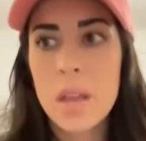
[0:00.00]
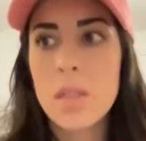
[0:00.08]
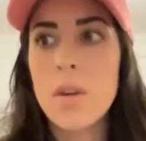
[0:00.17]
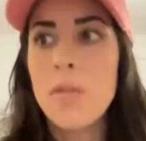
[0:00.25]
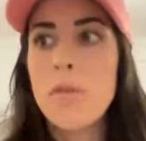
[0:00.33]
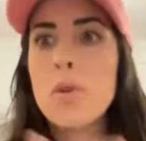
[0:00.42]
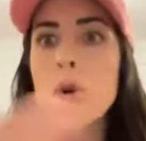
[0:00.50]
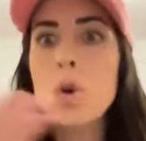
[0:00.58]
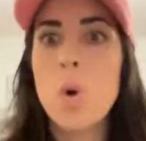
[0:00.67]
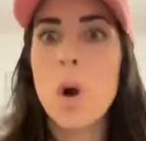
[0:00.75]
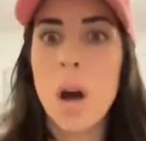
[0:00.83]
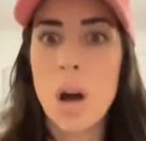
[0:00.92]
the
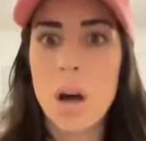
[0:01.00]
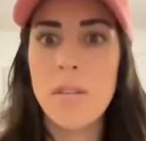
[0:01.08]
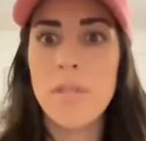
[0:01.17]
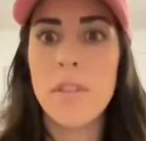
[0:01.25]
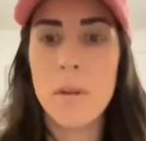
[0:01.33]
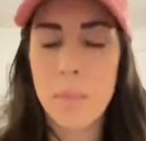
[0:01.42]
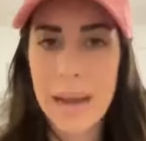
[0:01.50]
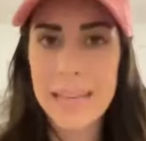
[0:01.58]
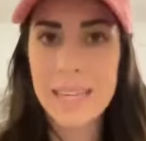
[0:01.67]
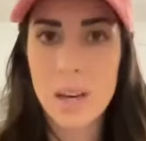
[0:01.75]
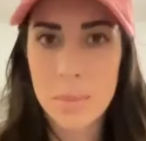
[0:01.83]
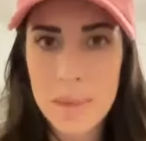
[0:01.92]
fruit of my
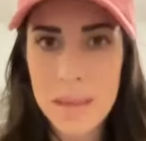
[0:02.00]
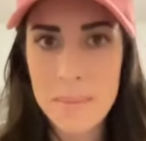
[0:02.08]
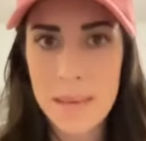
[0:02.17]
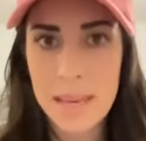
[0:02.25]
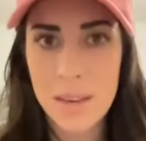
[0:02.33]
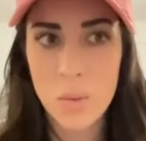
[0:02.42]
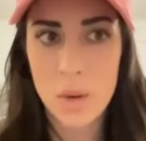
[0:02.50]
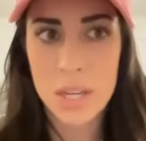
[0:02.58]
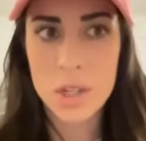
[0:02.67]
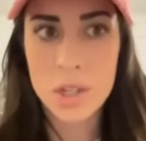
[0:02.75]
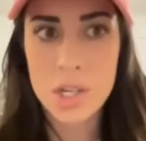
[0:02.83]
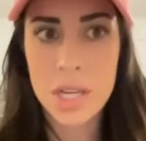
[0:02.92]
commitment,
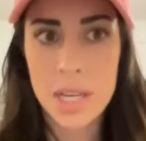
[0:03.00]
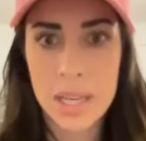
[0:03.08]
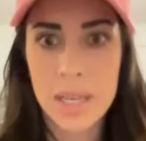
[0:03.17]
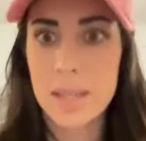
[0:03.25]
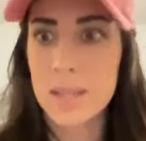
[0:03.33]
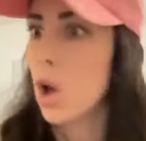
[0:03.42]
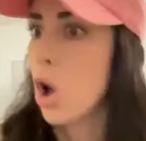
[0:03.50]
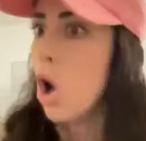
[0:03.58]
which is